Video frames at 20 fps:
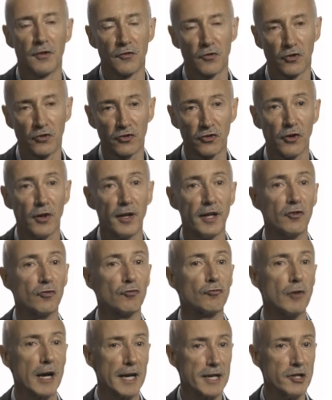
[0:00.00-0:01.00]
the size
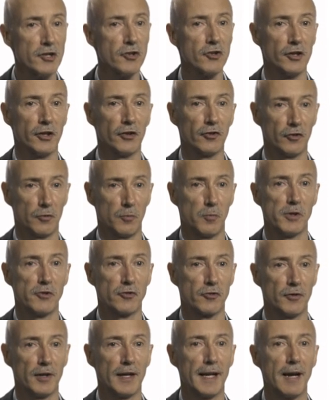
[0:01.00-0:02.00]
ranges
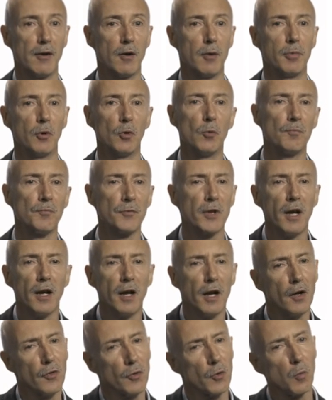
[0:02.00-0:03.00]
which are allowable,
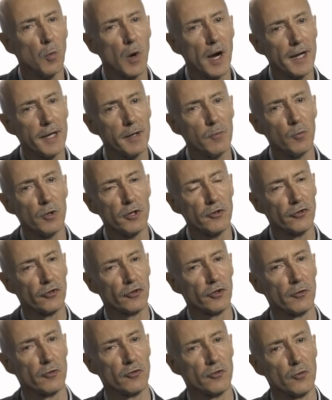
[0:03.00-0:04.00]
and the way in which
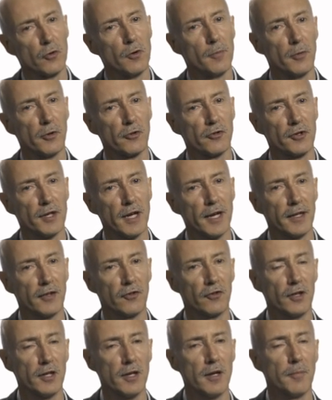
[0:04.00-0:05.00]
social
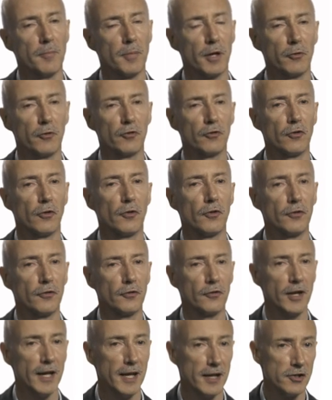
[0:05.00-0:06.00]
homogeneity, based on
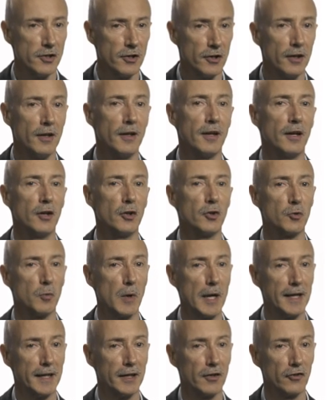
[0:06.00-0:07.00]
tenure and
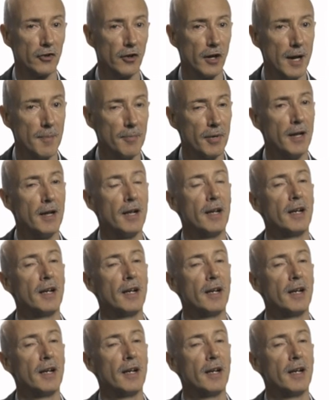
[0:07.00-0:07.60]
dwelling type,